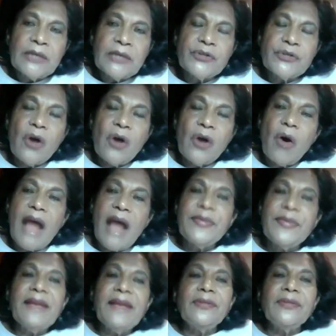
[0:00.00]
So I
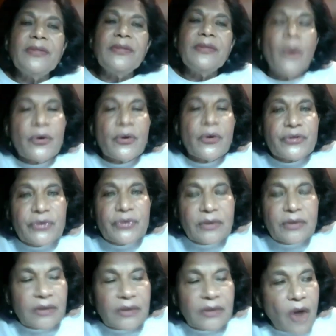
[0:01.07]
think those
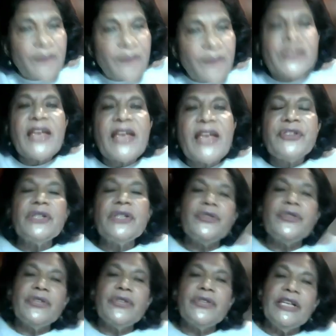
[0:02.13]

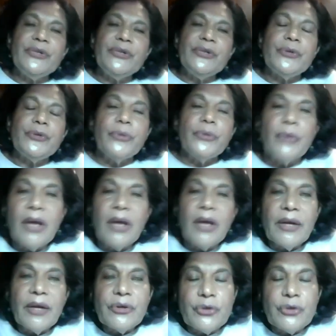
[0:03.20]
conversations need to
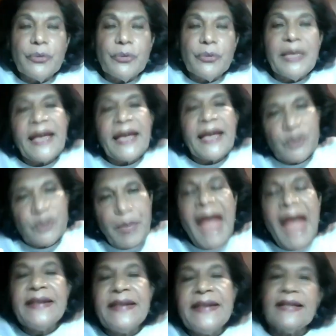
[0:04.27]
be
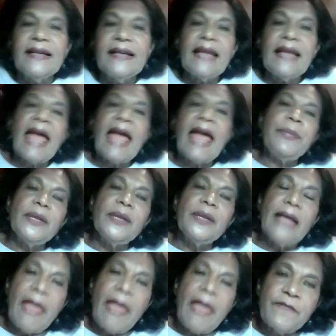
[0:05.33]
expanded, and
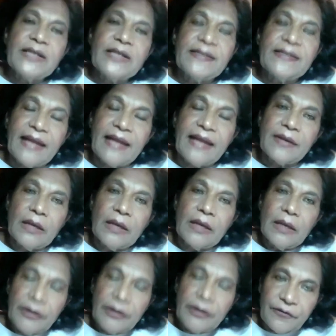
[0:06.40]
the efforts that
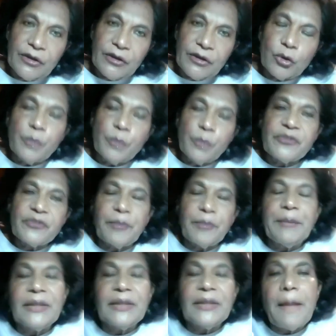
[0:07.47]
different groups of
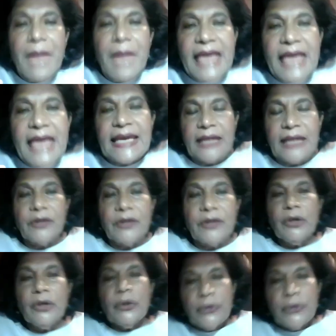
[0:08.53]
people are making
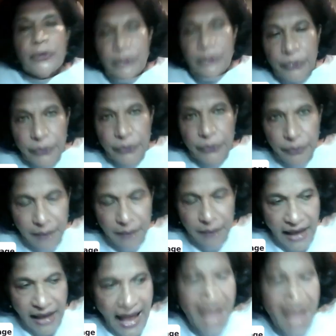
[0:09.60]
to
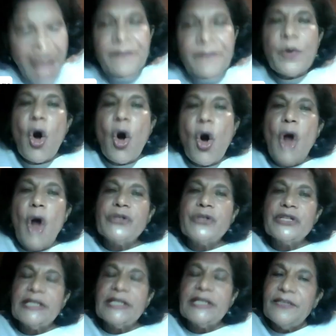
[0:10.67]
have more
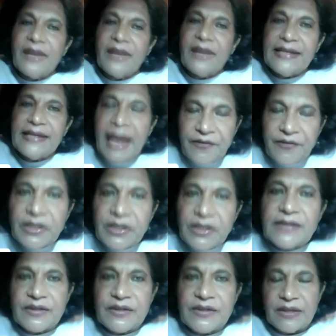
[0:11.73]
alternative and
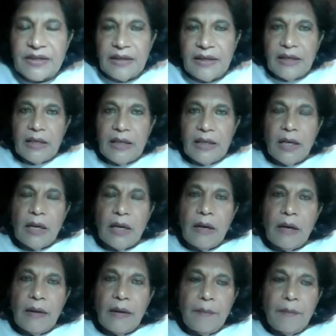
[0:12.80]
diverse
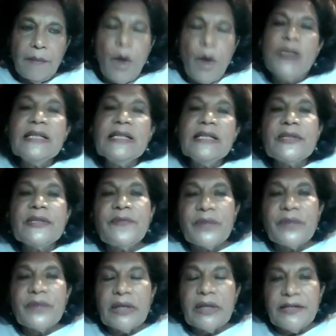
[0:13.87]
models of
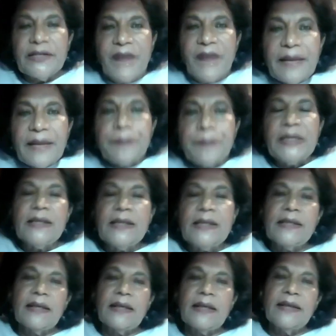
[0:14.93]

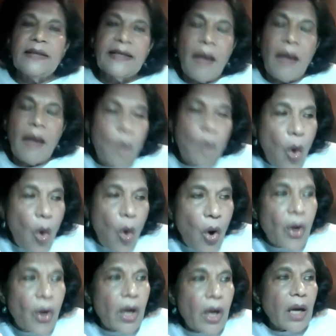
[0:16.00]
development that are
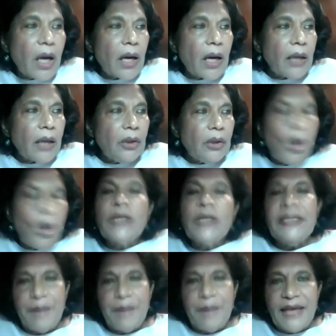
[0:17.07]
more
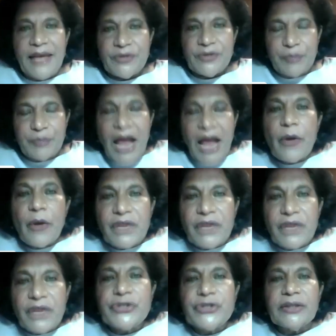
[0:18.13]
locally based,
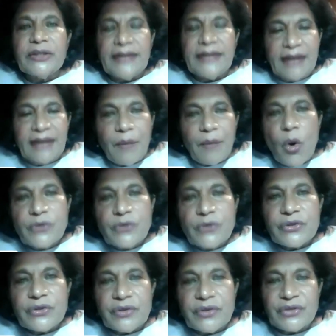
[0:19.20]
bioregional, that are more
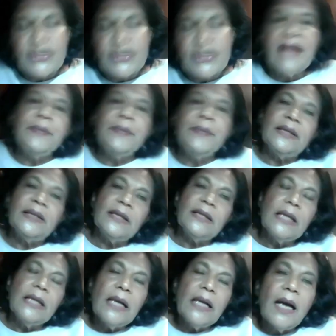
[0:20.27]
sustainable,
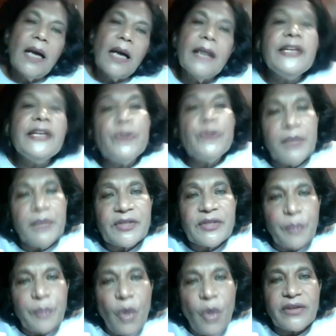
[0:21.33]
need to be
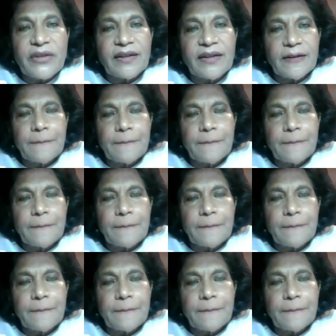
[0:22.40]
supported.